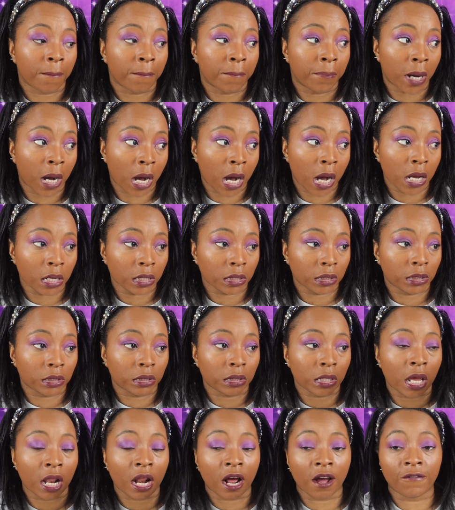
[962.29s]

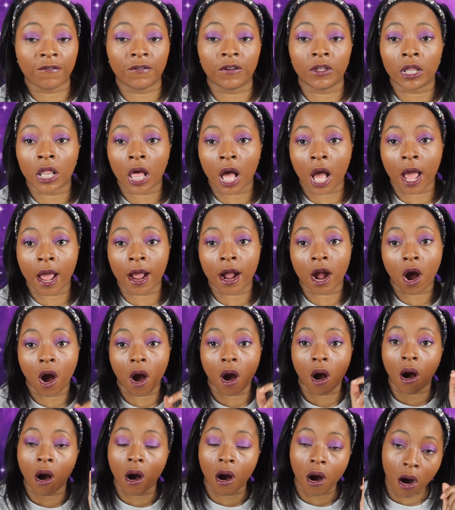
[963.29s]
box, and I feel like
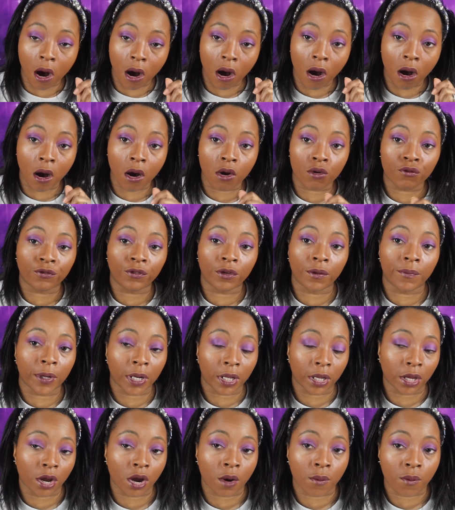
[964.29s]
all
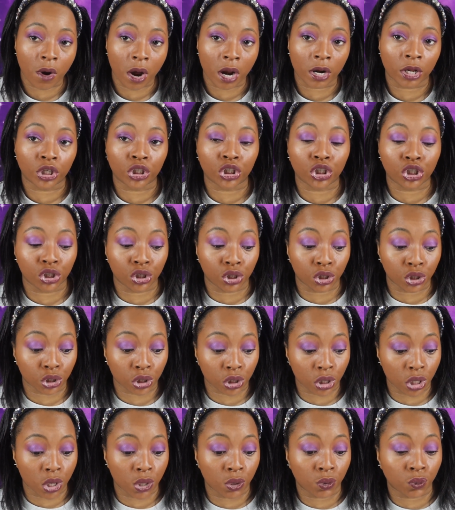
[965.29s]
feminine care products should
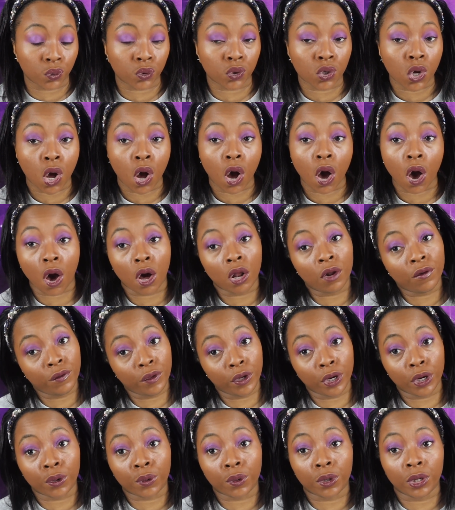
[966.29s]
disclose all of
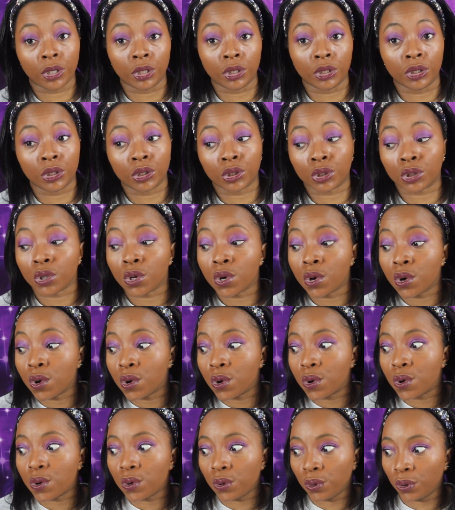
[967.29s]
their ingredients
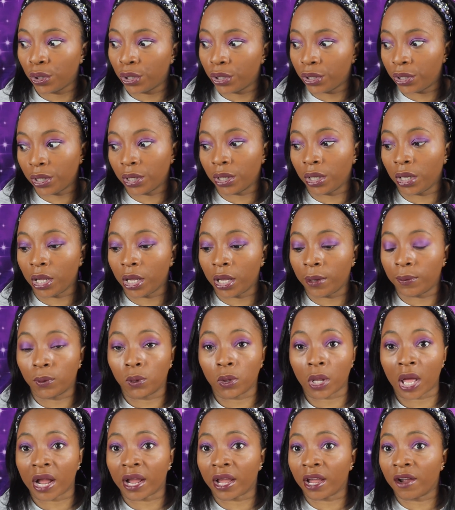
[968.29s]
on their label,
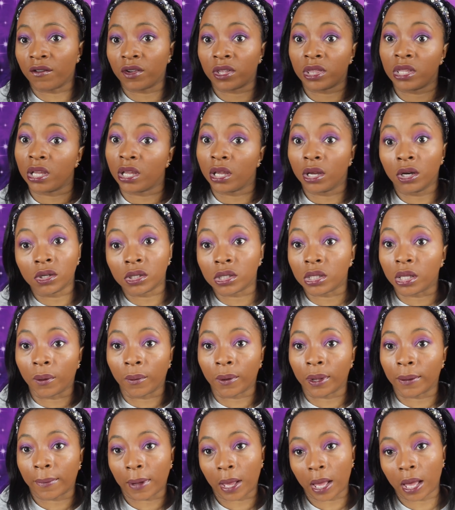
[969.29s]
like everything else that
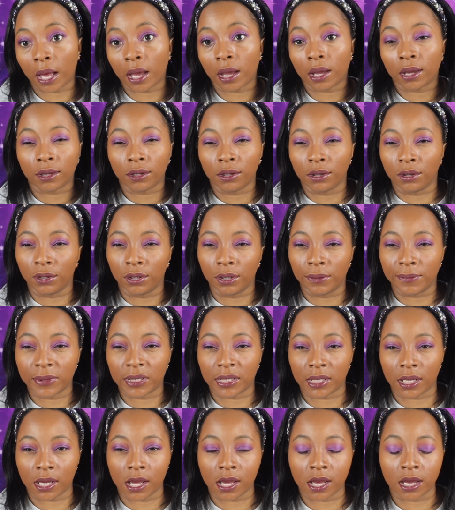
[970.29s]
we buy. You know what I'm
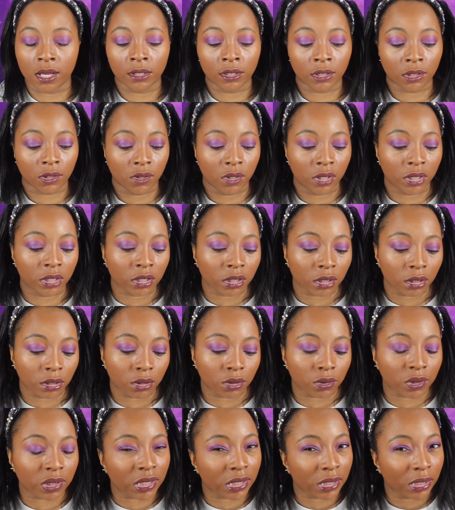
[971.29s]
saying? So it's a
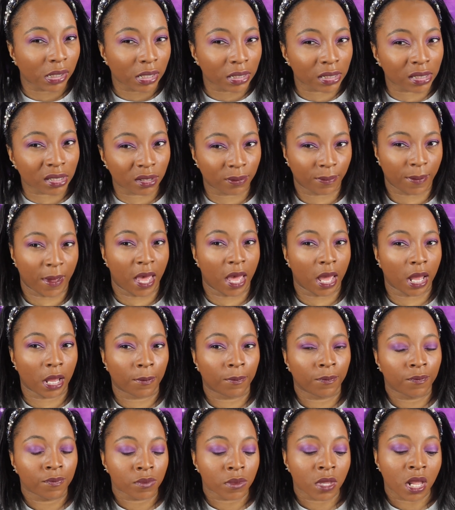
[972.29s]
little suspect
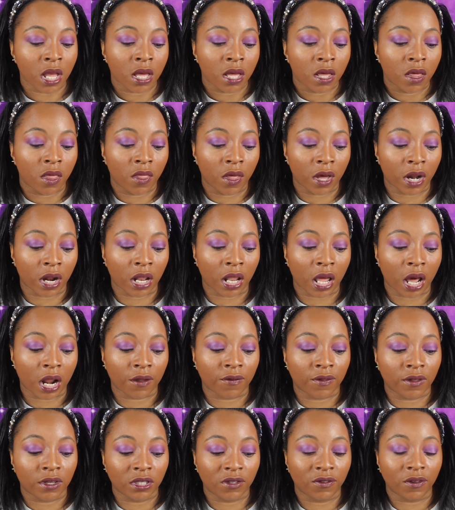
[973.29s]
that a lot
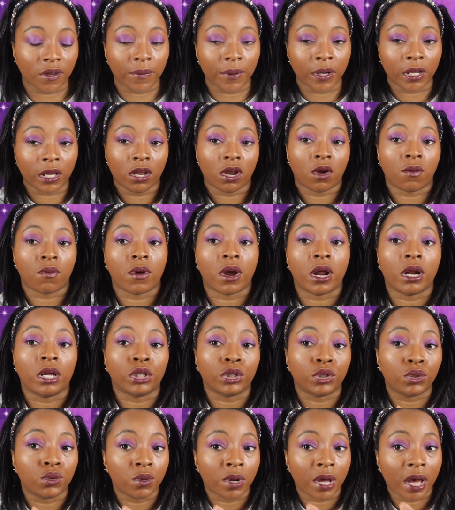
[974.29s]
of these feminine care
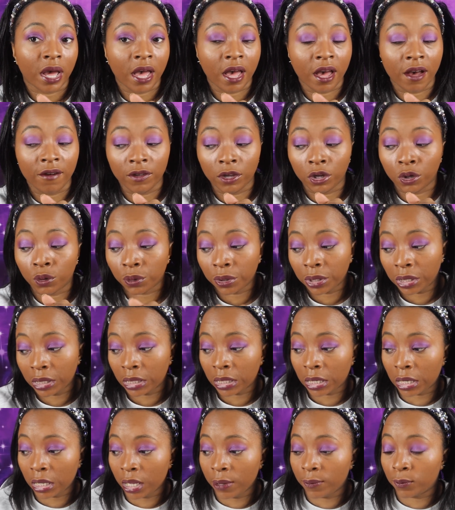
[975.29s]
products do not have
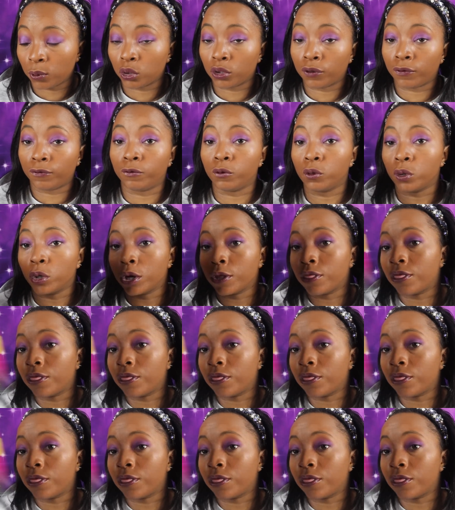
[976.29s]
ingredient labels for